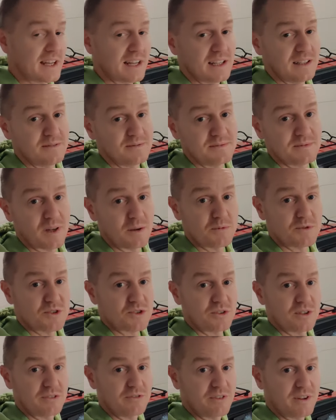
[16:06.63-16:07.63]
sale. I'm
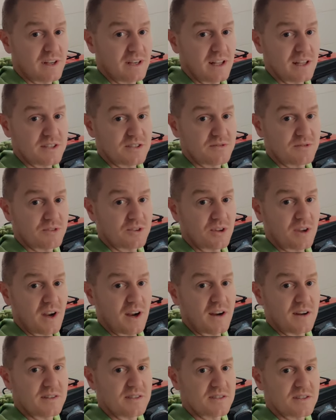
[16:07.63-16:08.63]
sure they fit lots of other
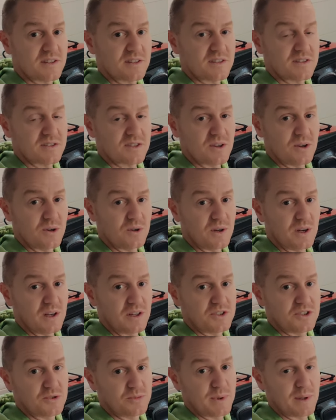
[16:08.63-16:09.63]
cars,
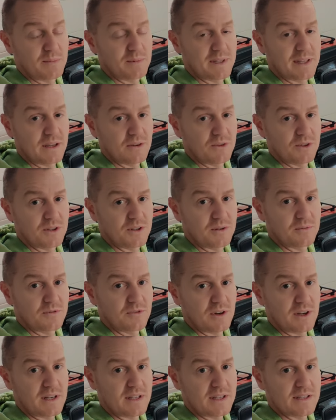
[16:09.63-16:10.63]
so I should be able to get rid of
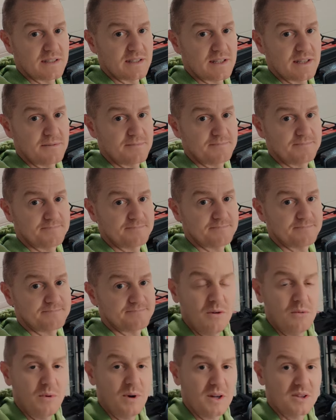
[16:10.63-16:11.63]
them fairly easy.
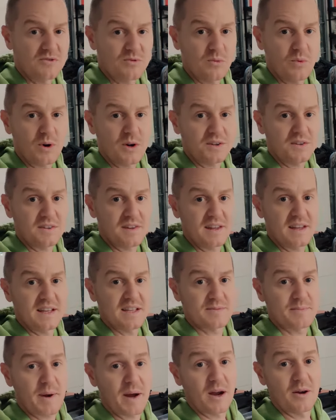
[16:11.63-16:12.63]
It was worth
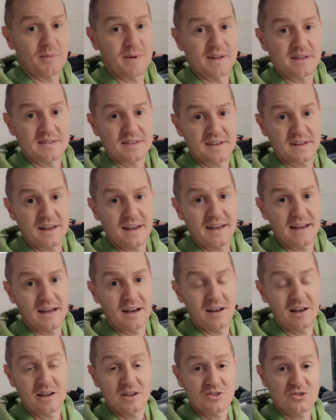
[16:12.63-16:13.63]
the experiment.
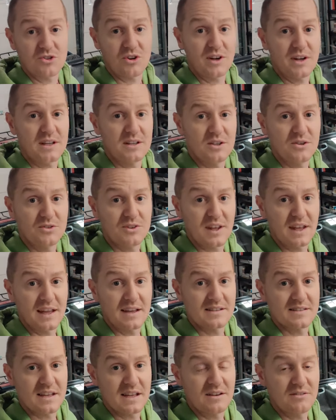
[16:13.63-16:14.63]
I like trying new
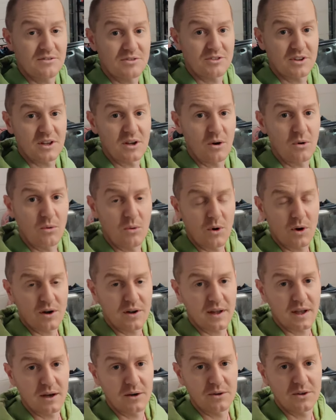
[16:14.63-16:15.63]
things even if they don't
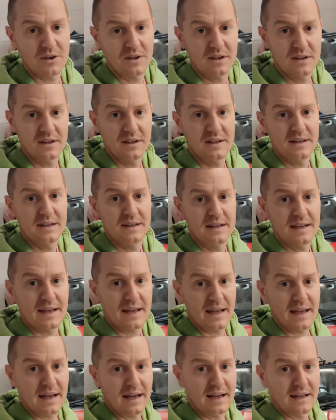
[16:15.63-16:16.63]
work out,
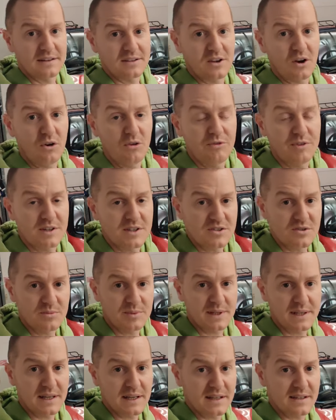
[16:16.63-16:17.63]
and hopefully
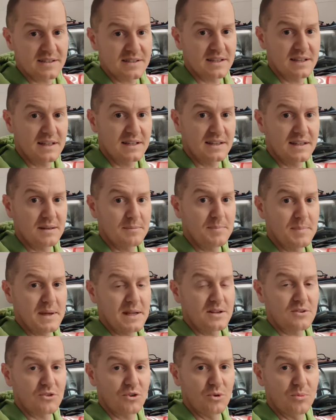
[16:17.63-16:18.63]
somebody else in the
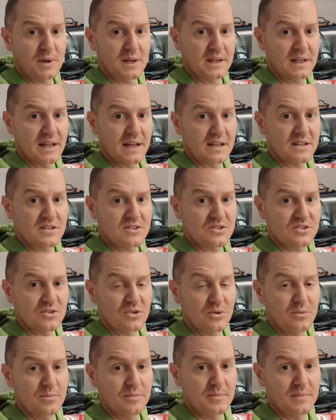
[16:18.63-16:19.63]
Beat group can get
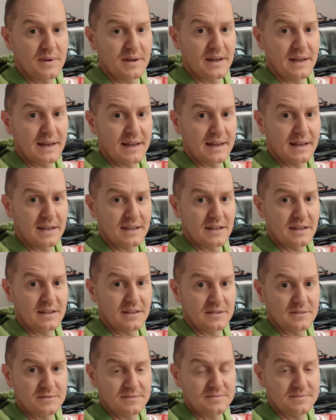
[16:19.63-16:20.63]
some
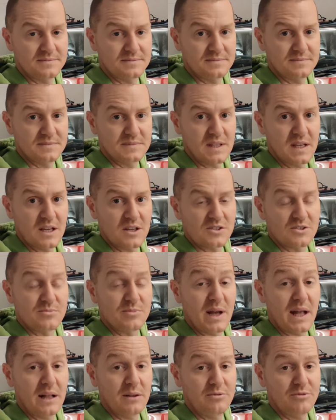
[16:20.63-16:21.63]

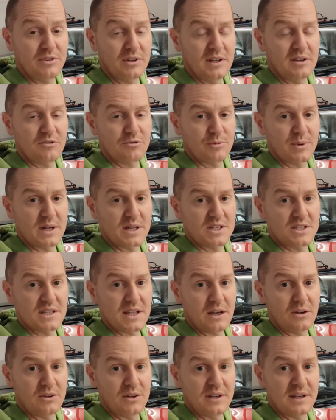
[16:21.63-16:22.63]
helpful
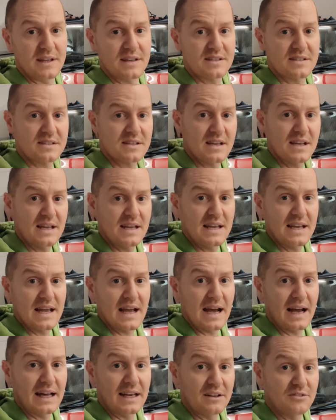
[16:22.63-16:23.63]
information out of this,
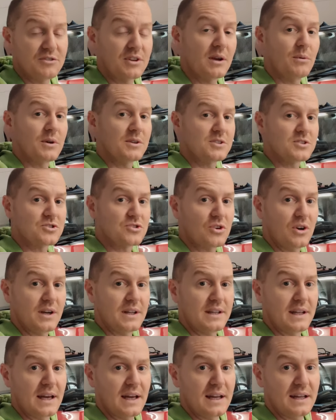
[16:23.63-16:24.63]
and if they want to
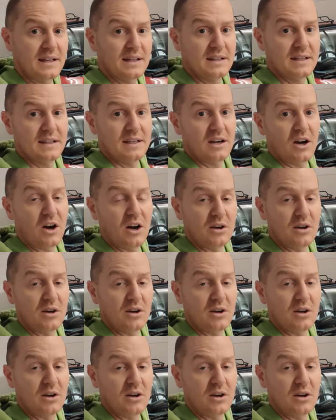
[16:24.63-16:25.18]
try that,